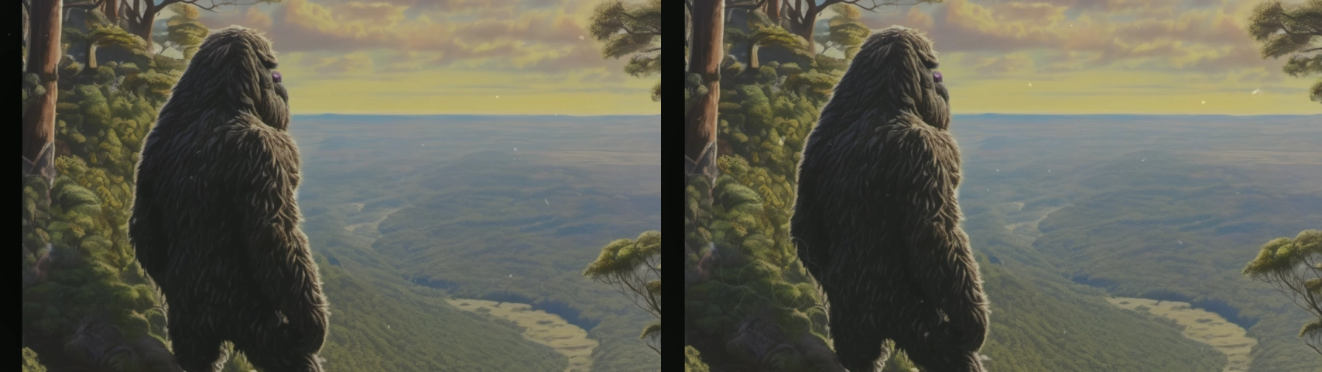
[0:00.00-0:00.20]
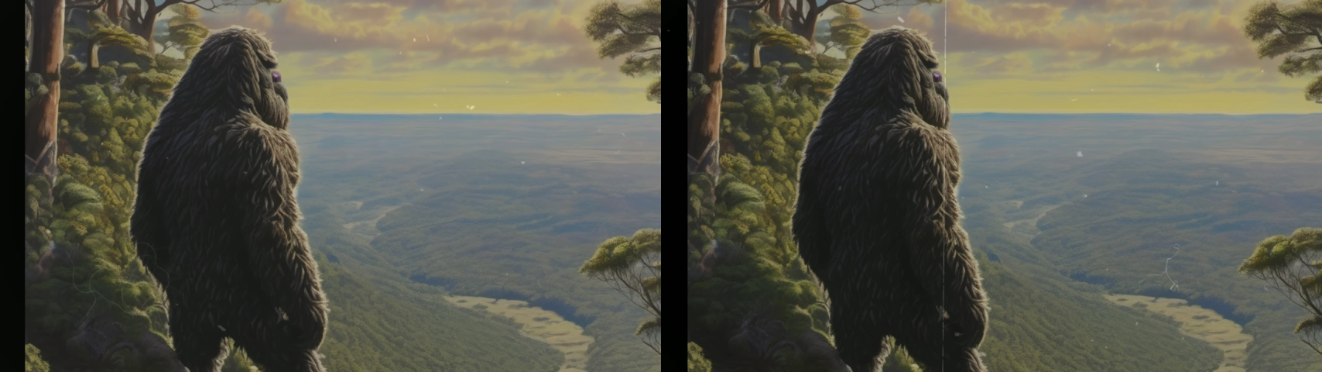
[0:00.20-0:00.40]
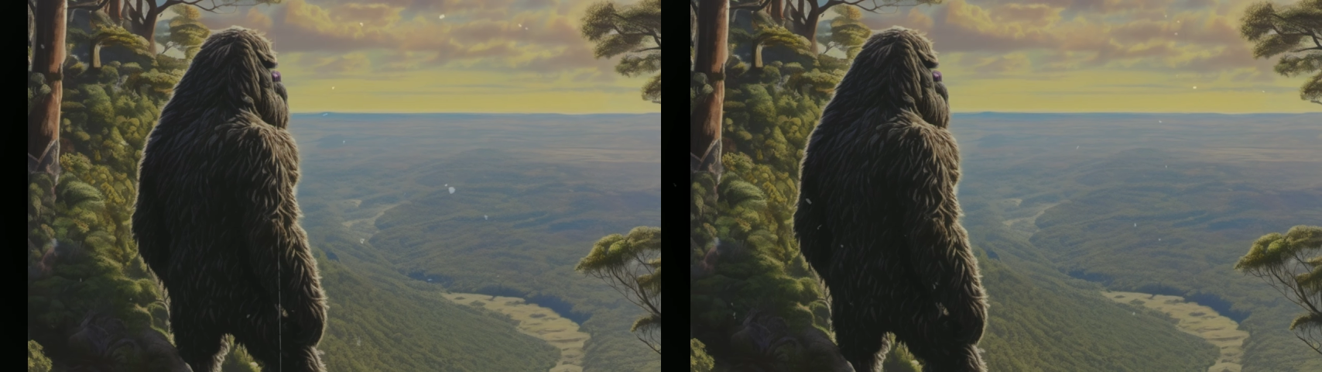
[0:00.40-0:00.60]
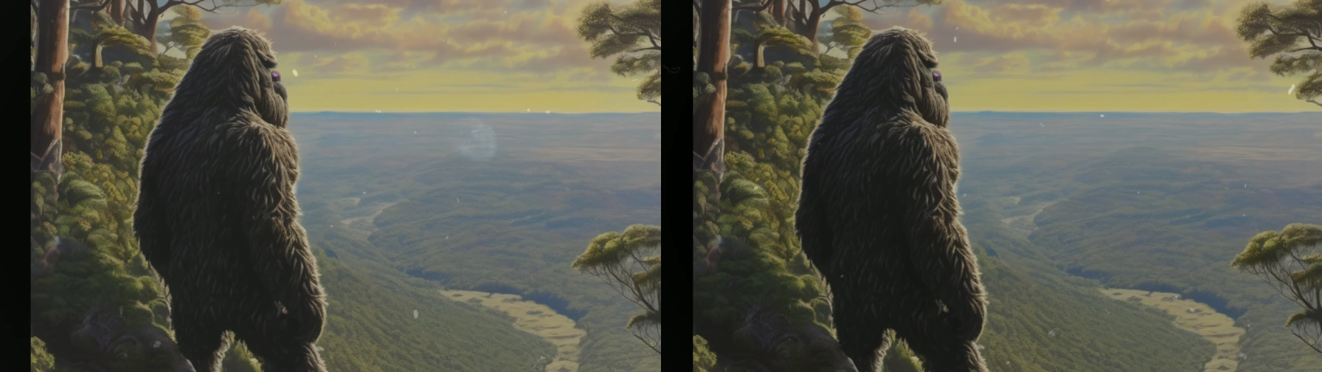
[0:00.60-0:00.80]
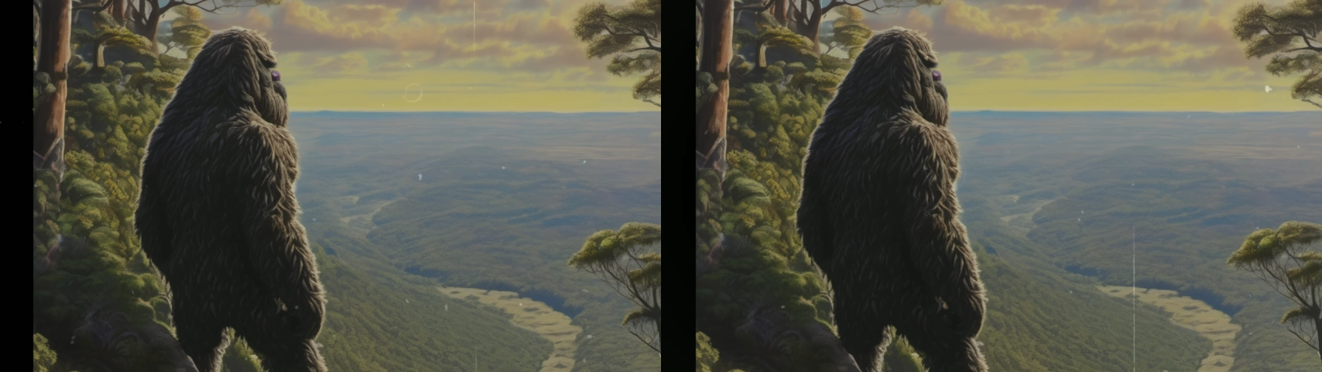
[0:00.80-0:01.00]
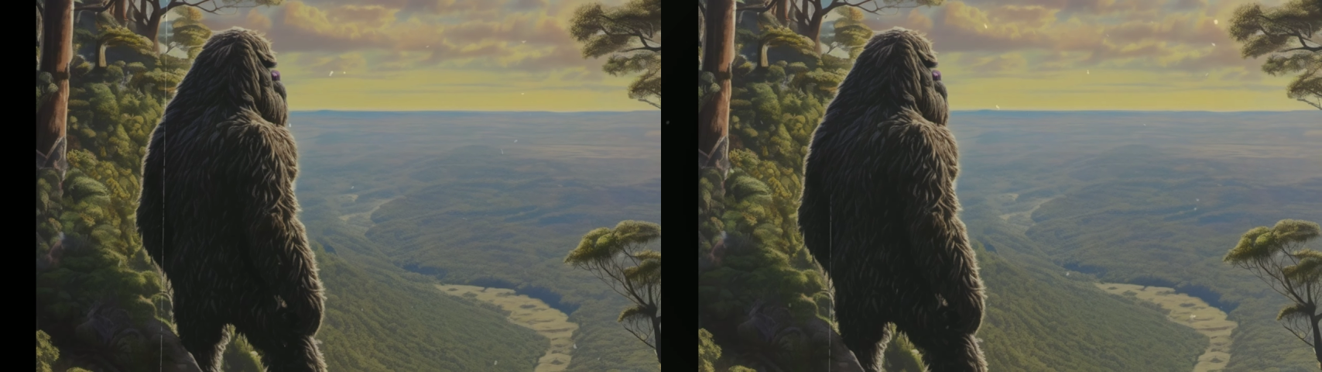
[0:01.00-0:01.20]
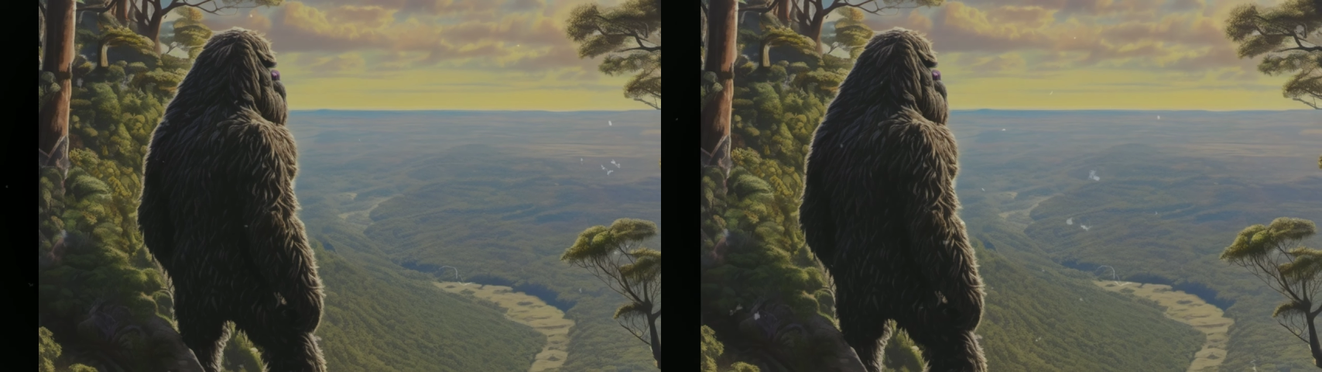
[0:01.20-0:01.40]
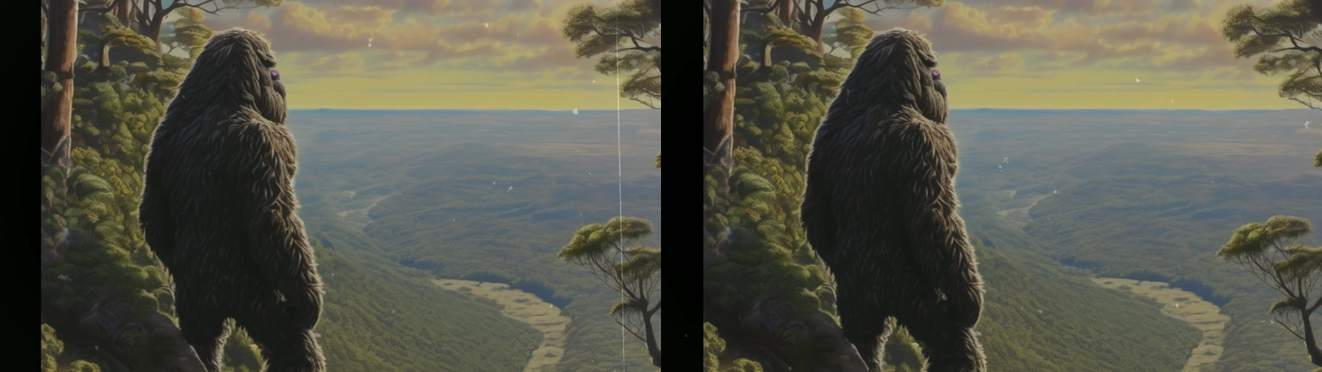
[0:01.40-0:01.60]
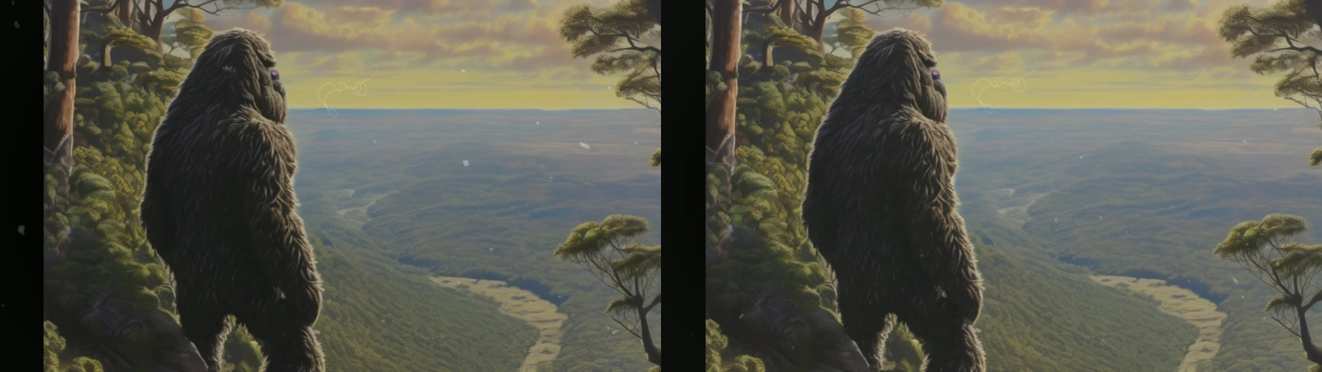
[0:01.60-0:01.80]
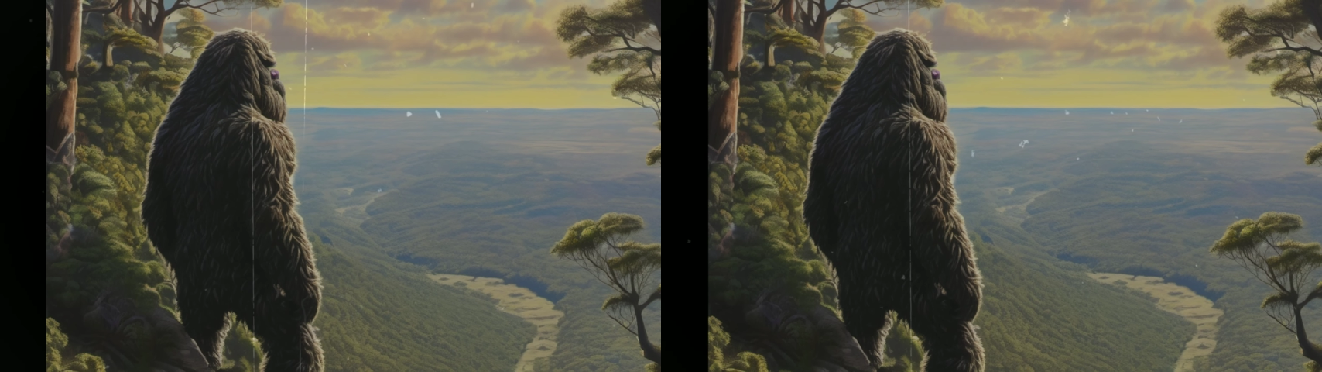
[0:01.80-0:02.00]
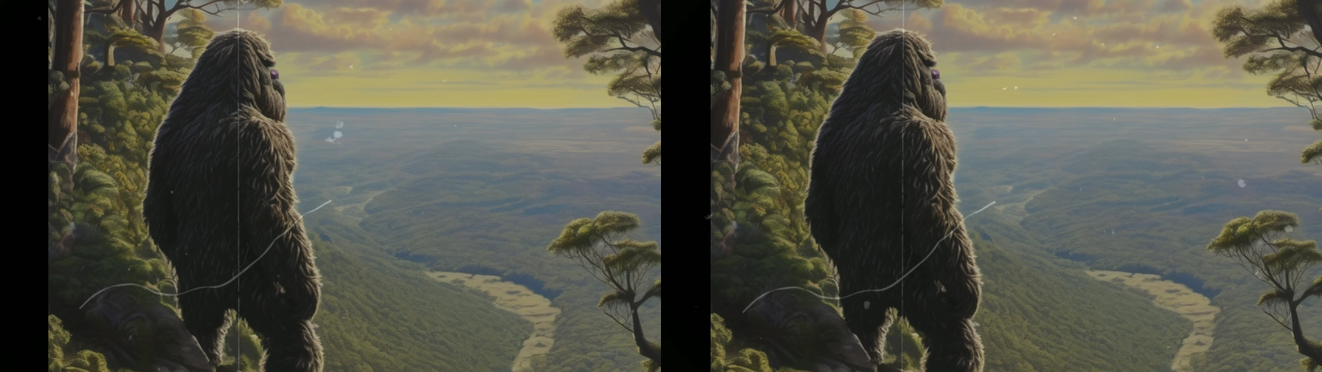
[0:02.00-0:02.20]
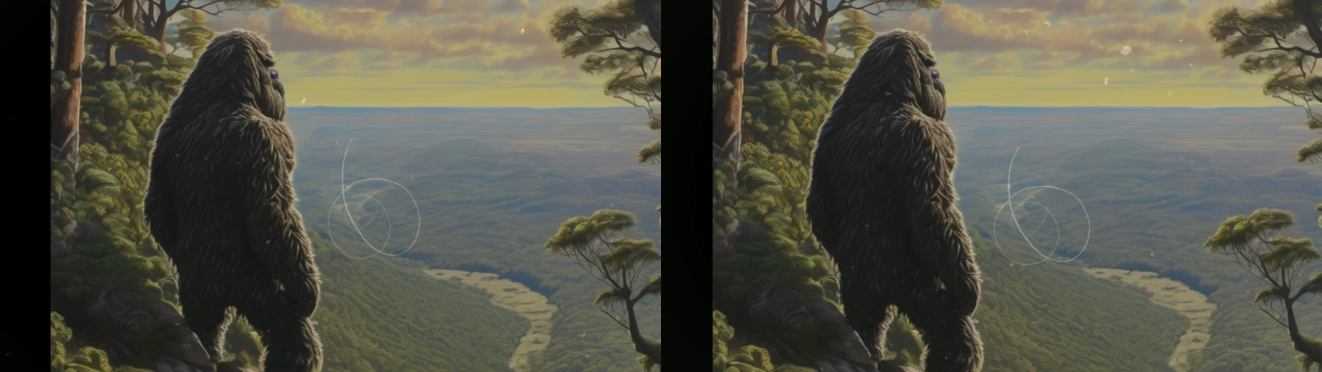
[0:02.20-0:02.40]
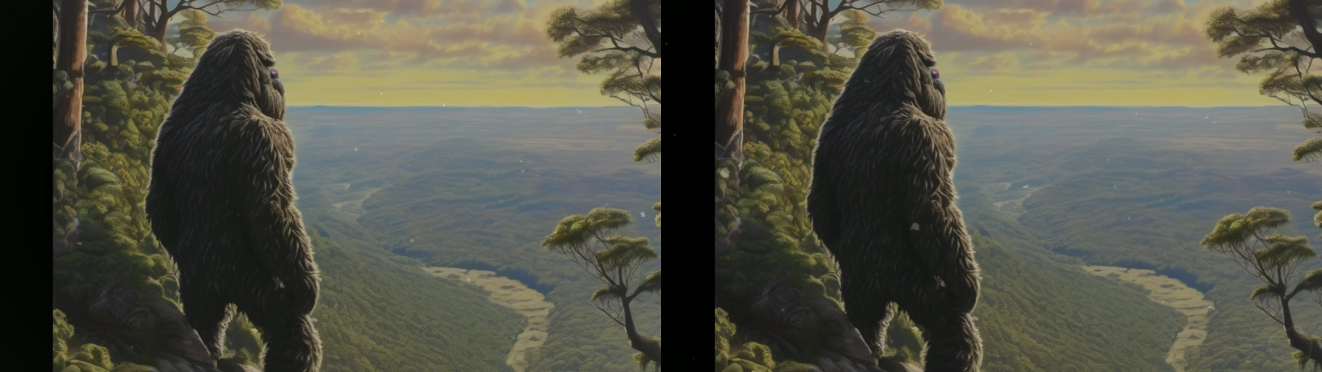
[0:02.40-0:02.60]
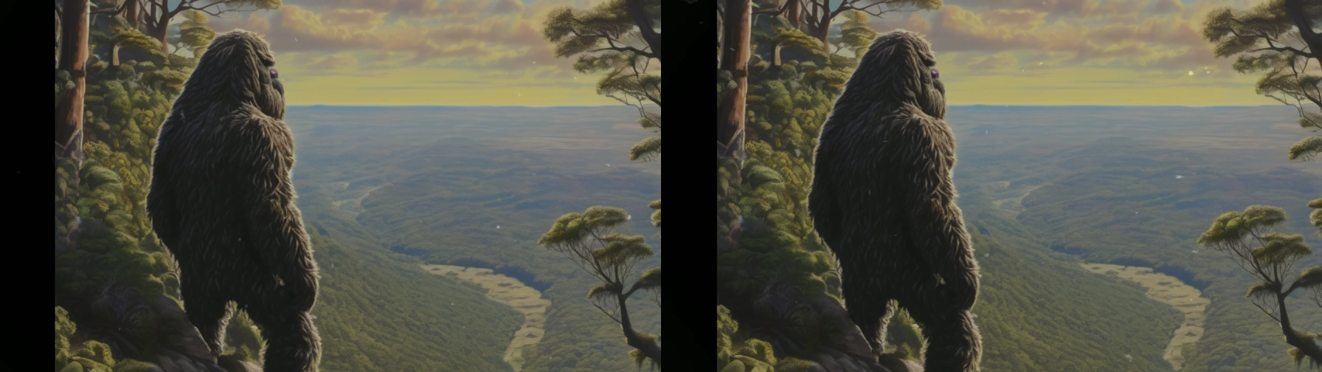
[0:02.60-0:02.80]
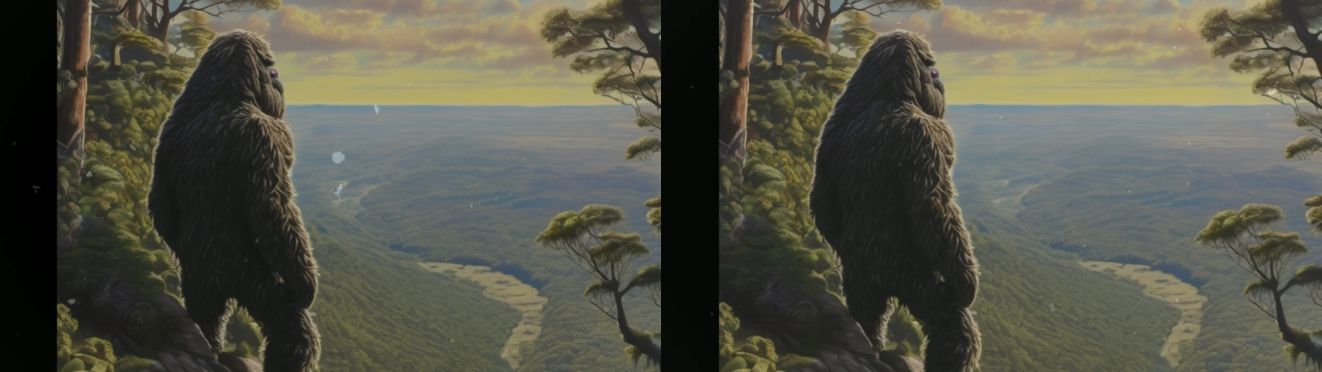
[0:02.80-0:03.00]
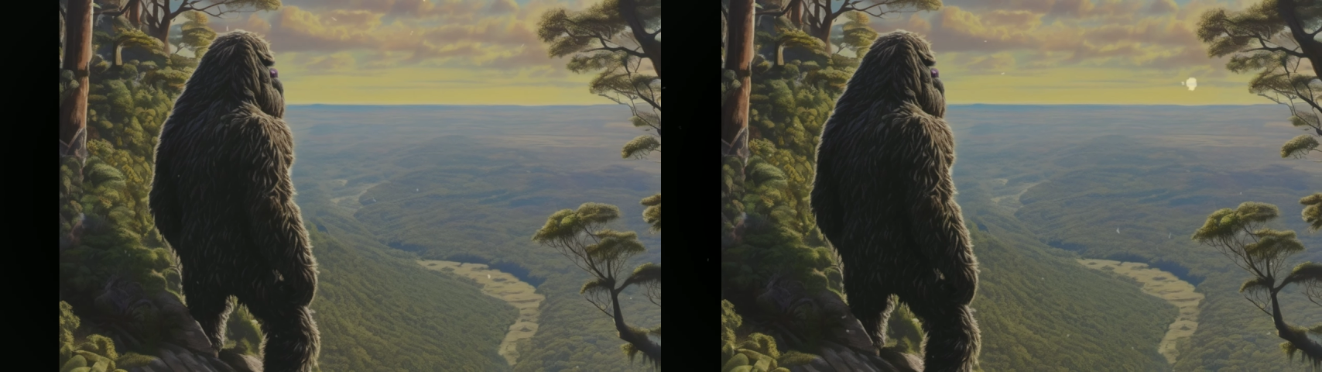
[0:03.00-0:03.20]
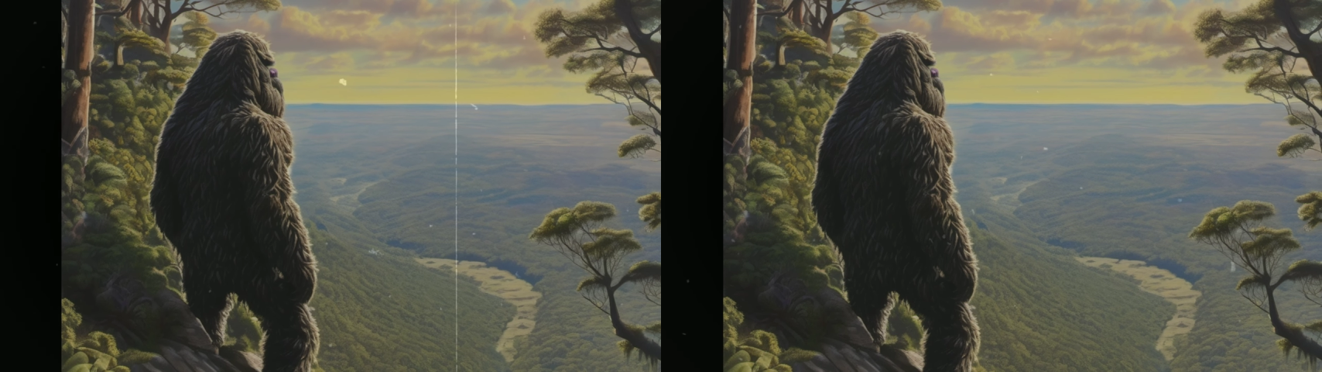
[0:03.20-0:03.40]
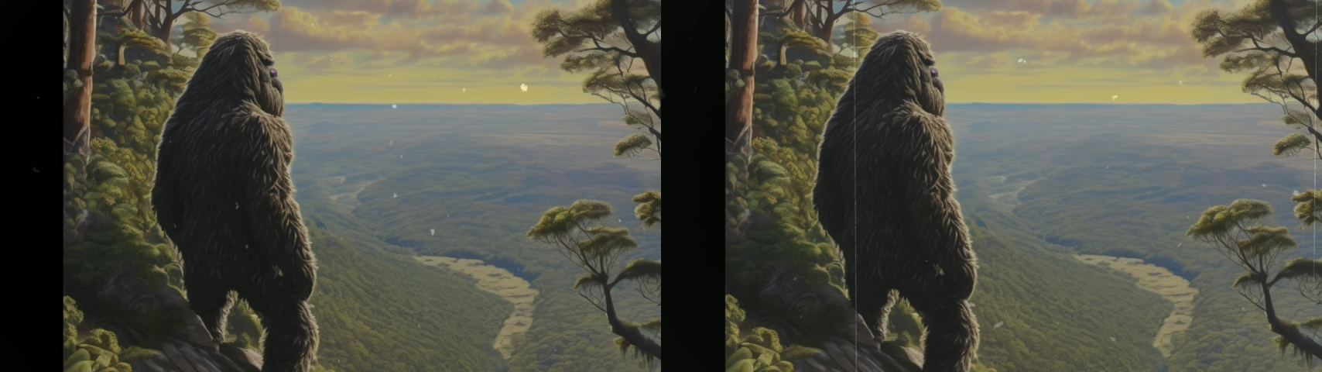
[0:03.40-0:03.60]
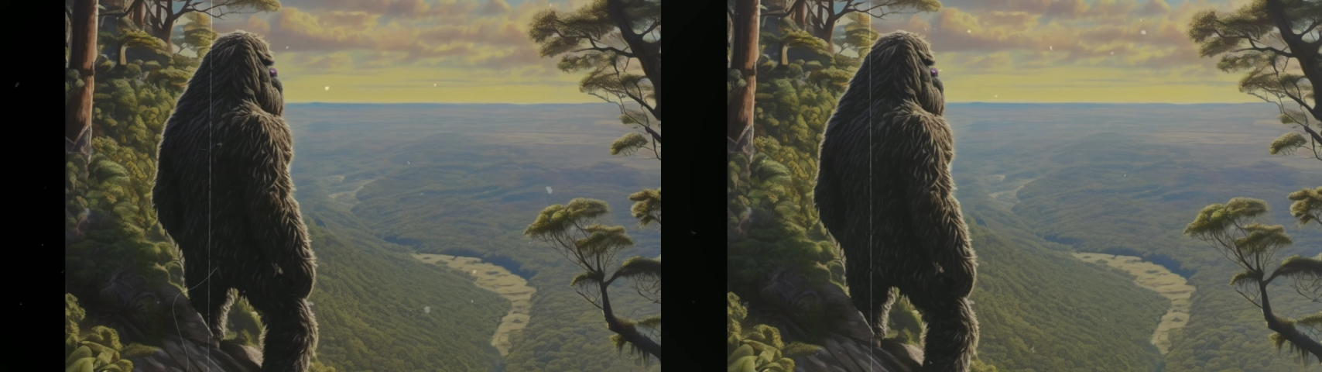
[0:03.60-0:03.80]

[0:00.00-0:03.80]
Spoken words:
Nobody's mouth can be seen.